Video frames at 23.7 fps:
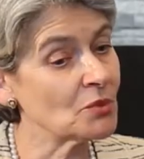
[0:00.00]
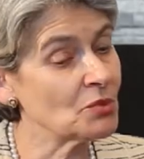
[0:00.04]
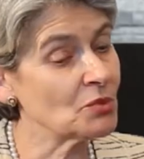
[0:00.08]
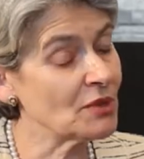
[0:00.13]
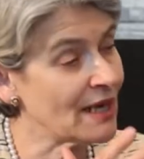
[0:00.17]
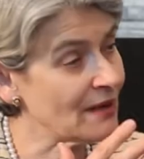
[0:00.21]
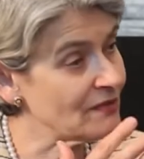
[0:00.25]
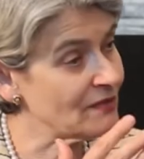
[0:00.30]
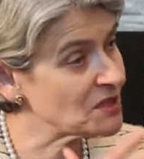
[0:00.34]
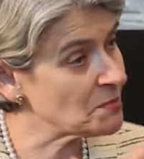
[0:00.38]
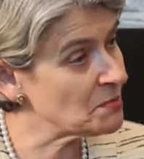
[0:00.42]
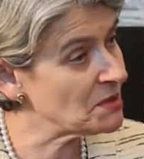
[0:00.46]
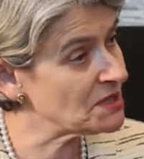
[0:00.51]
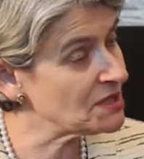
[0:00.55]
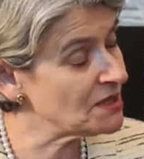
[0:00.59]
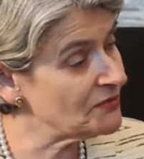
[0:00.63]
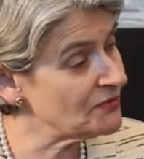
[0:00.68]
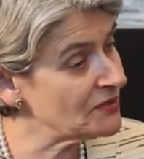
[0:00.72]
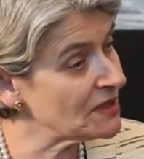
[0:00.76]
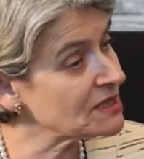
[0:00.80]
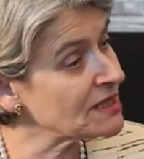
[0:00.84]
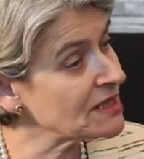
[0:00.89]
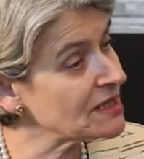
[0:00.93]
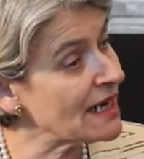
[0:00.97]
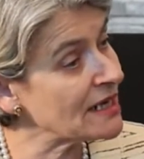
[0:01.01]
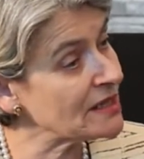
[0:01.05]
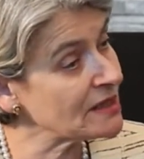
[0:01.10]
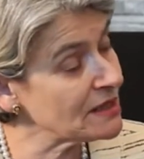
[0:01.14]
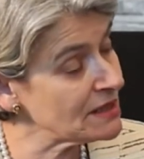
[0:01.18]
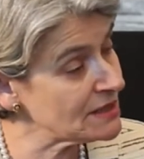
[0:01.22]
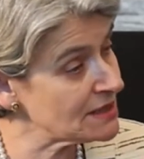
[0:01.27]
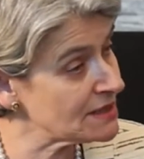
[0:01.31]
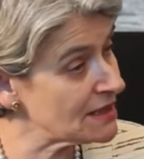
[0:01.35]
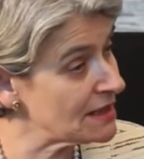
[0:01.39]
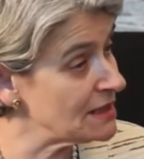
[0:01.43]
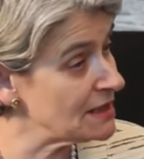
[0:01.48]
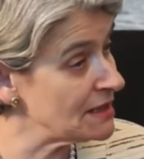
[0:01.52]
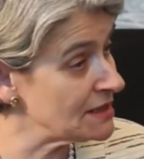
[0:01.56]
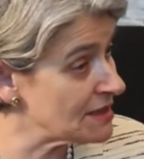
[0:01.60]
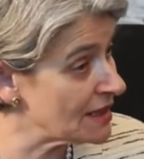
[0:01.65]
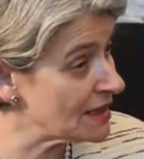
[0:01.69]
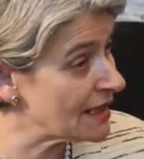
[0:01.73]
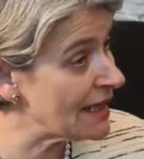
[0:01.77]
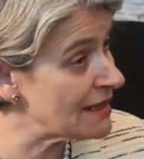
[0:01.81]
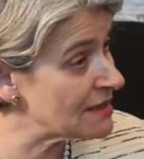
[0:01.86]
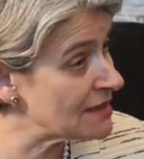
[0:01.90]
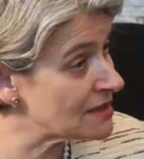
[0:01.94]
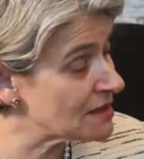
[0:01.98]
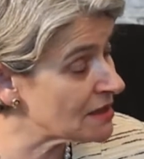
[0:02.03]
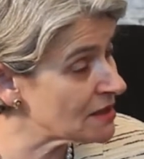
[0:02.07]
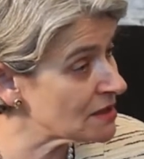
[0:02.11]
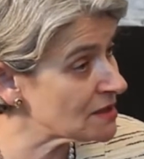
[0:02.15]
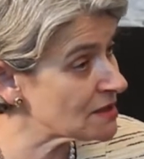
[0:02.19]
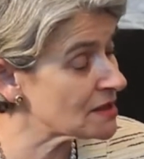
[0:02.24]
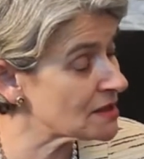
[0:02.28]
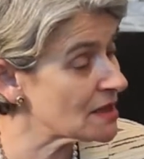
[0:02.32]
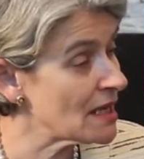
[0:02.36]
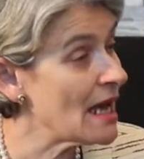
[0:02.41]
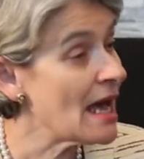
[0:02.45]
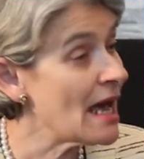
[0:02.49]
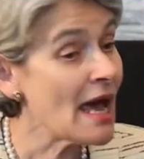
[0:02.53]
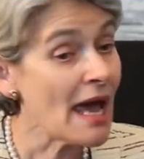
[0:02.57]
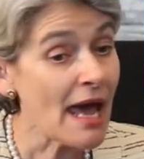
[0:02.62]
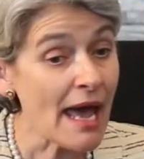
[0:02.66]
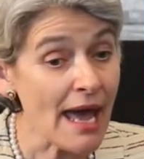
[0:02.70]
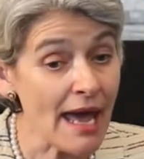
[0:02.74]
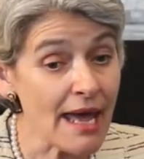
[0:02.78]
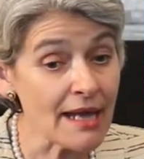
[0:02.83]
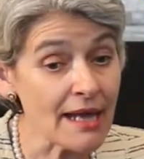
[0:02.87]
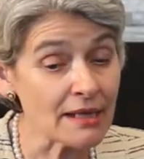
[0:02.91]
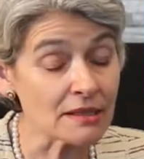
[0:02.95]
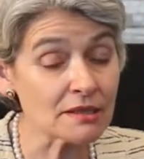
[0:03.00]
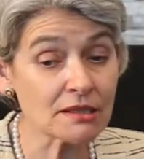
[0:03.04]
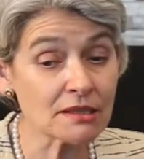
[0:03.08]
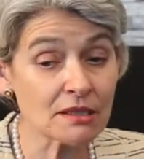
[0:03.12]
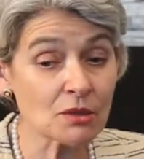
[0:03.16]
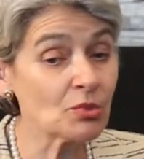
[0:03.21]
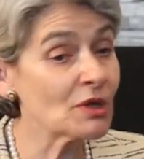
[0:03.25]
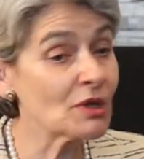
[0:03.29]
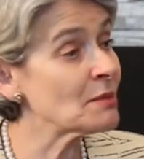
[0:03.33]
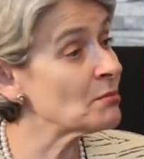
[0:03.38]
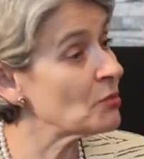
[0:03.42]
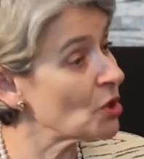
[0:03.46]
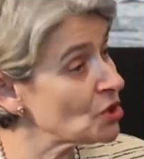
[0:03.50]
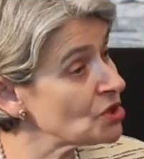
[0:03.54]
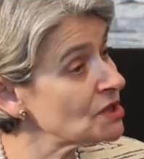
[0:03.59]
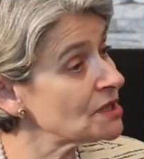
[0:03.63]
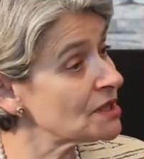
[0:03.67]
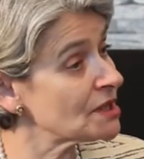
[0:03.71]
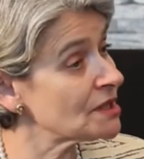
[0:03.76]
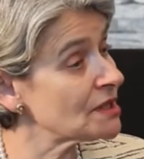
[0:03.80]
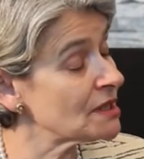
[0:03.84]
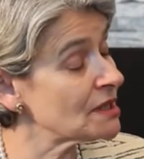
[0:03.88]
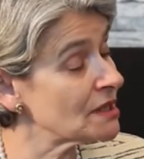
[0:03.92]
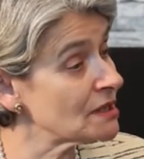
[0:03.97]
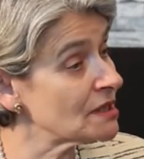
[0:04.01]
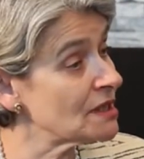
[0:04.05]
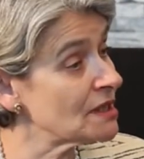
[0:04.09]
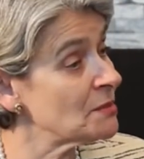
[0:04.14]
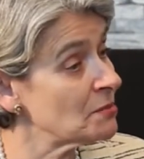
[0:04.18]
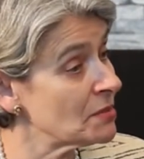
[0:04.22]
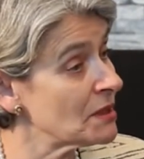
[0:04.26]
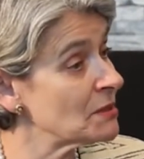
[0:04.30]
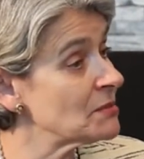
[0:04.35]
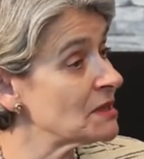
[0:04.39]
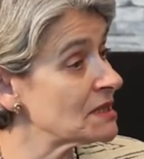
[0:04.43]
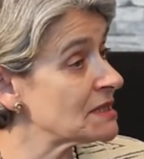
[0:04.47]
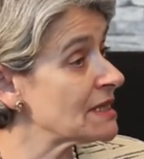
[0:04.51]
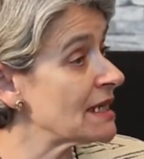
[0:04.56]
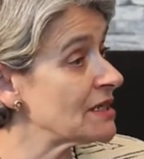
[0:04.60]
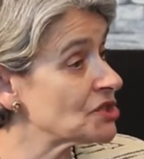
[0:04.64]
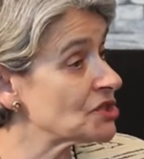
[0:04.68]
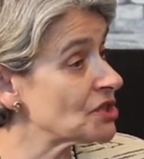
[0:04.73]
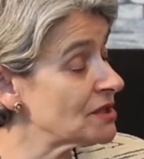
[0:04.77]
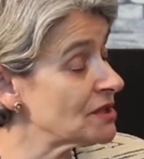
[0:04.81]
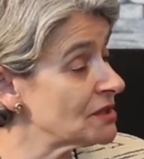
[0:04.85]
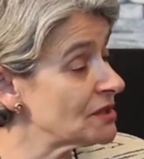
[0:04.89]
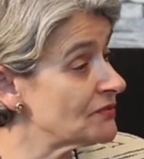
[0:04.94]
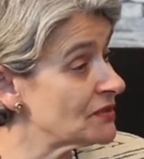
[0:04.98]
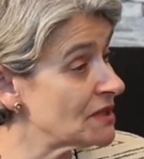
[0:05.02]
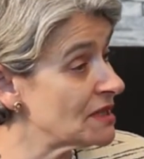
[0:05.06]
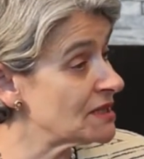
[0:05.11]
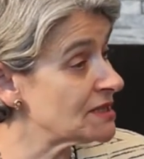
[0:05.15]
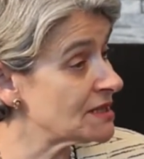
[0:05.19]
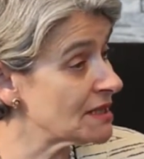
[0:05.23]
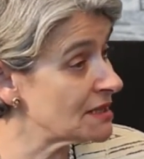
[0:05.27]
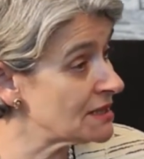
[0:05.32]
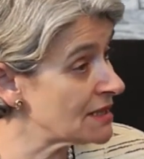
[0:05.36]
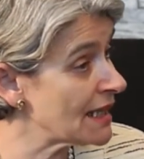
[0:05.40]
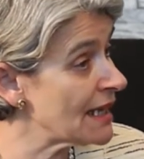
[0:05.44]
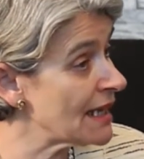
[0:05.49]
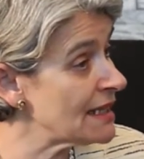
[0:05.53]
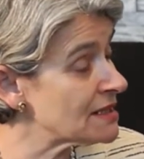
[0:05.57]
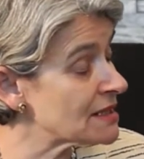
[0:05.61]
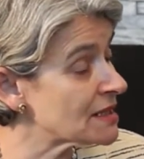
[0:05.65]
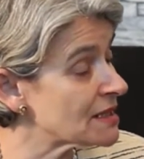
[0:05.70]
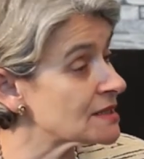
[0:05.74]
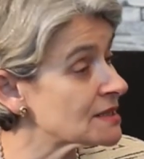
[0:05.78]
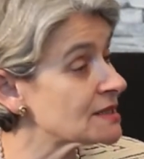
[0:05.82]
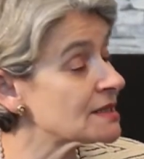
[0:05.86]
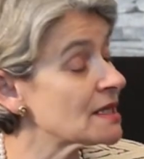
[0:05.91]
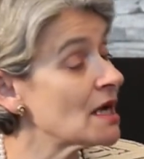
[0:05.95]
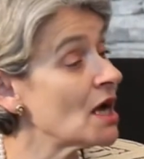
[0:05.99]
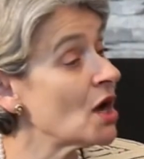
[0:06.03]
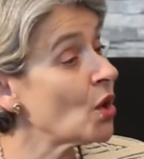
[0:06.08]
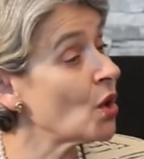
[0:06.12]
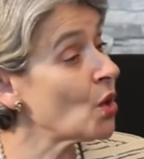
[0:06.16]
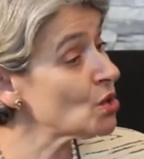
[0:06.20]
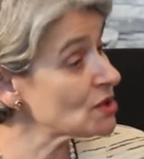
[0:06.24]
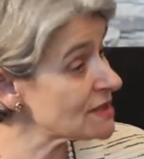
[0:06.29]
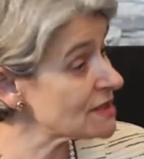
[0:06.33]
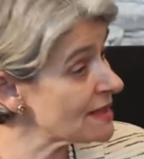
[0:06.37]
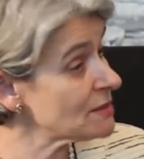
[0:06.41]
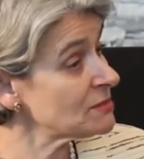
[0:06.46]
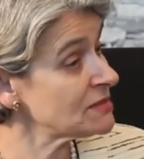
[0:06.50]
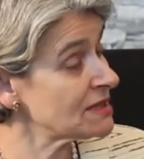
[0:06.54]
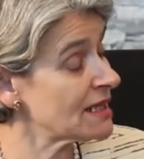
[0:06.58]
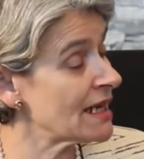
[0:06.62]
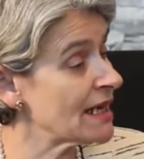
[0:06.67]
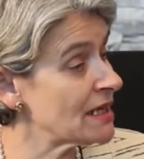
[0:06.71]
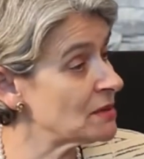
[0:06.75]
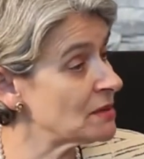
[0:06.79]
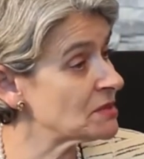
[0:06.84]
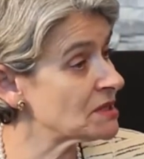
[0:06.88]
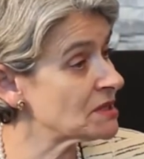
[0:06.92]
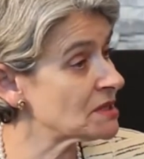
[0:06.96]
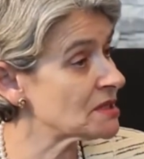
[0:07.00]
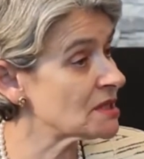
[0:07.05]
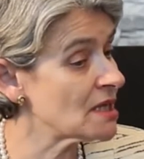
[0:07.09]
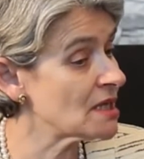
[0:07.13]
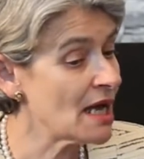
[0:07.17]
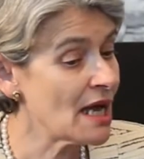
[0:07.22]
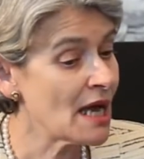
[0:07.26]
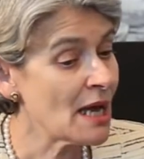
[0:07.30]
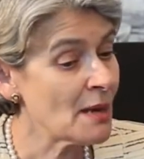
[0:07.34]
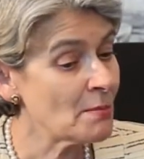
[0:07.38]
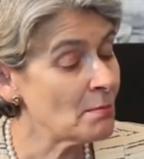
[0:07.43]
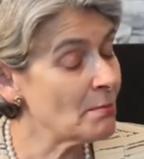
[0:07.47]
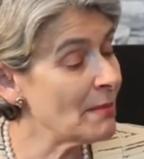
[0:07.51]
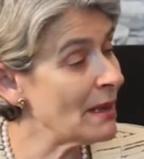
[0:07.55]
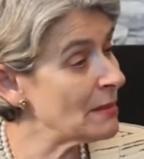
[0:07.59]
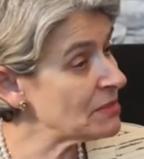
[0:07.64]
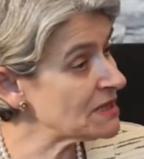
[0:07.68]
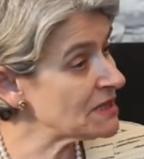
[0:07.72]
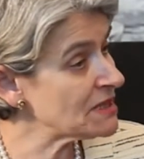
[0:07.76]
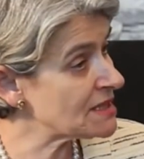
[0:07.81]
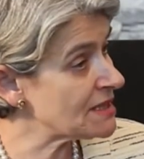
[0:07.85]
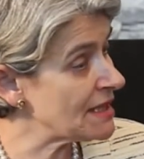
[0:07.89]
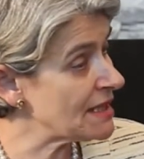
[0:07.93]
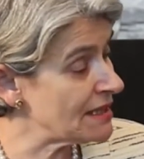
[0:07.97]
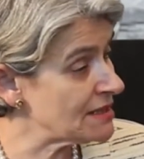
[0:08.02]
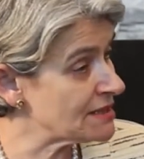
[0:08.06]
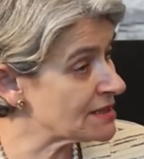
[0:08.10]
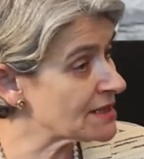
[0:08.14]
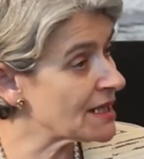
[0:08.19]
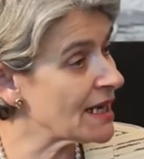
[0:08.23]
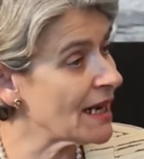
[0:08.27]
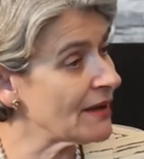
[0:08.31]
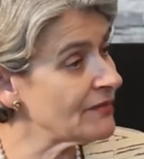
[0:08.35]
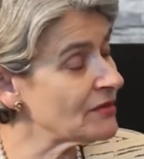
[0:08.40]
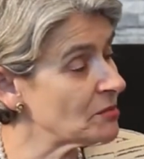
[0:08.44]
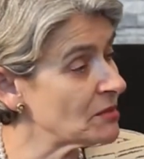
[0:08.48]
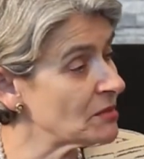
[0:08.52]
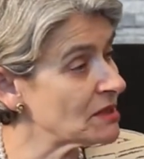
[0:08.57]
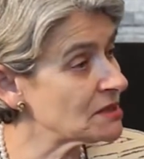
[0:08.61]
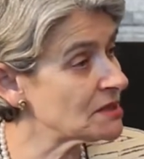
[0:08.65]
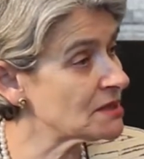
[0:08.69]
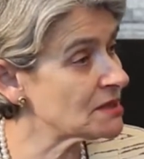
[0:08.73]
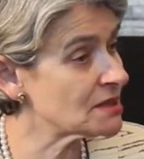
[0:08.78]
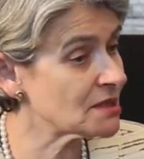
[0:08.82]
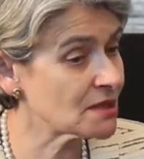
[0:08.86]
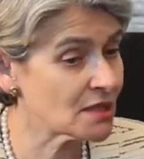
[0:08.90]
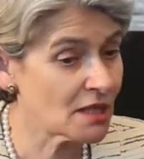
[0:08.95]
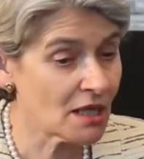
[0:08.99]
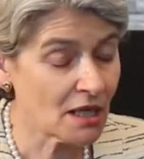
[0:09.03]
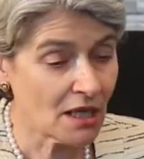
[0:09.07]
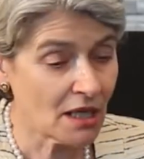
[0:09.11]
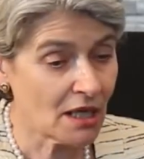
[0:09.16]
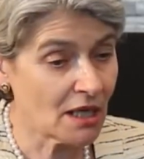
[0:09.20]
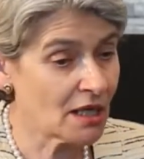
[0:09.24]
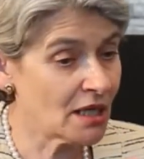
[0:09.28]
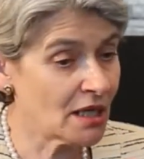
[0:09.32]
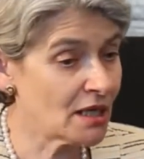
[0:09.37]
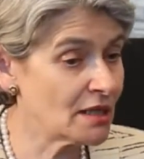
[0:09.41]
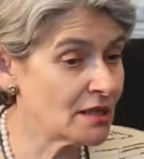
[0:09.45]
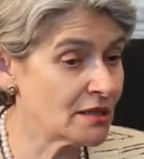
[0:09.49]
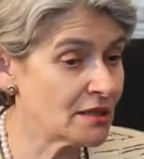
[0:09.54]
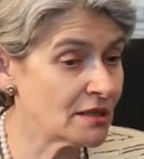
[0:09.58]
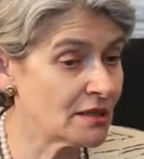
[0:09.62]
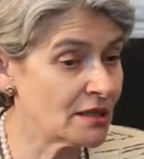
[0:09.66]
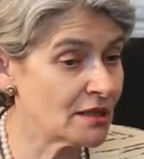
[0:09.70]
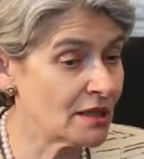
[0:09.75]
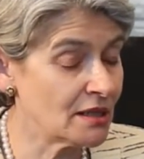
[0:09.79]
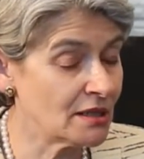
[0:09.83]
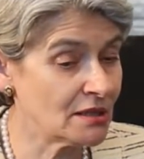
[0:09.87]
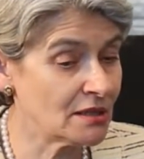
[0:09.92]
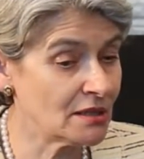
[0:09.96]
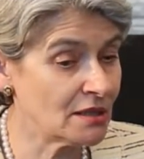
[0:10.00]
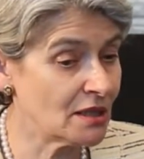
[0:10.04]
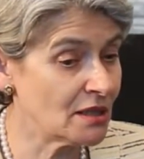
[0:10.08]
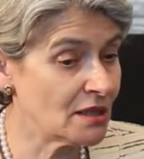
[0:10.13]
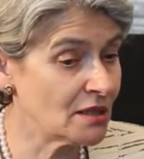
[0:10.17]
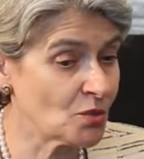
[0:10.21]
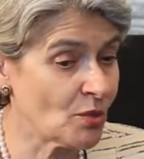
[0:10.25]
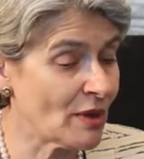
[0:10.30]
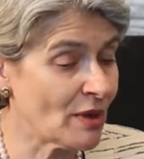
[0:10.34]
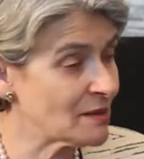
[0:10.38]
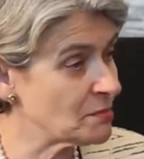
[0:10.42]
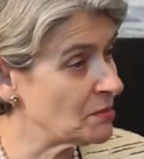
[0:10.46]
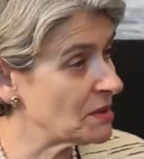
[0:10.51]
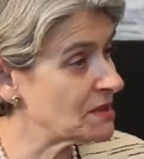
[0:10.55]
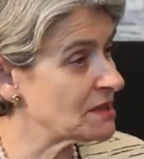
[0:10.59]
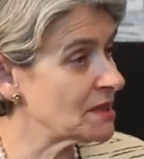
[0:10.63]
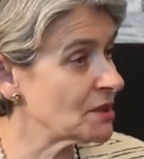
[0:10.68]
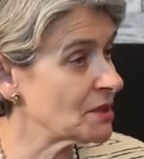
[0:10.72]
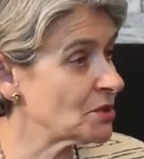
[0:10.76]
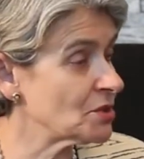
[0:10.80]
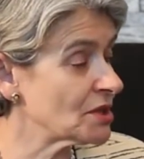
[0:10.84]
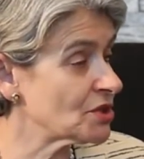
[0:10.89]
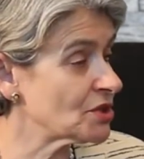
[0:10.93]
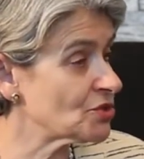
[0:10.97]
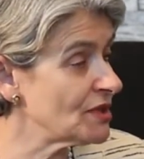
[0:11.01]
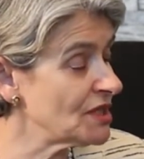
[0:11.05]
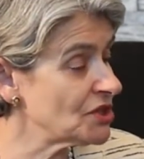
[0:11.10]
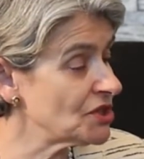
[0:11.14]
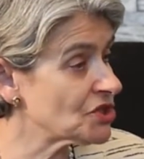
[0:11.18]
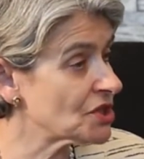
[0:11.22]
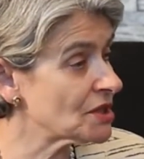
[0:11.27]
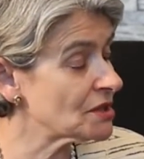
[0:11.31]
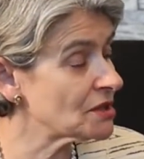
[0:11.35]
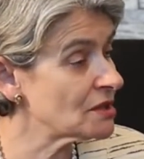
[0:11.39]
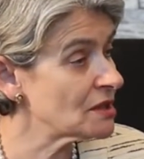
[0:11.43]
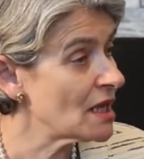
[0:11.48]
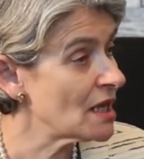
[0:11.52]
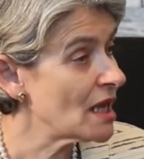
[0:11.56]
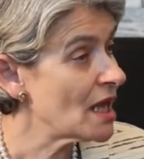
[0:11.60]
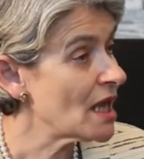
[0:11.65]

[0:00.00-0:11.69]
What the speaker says: we have specific targets and indicators, and we are monitoring the implementation of these indicators. Or sometimes member states, governments in one particular region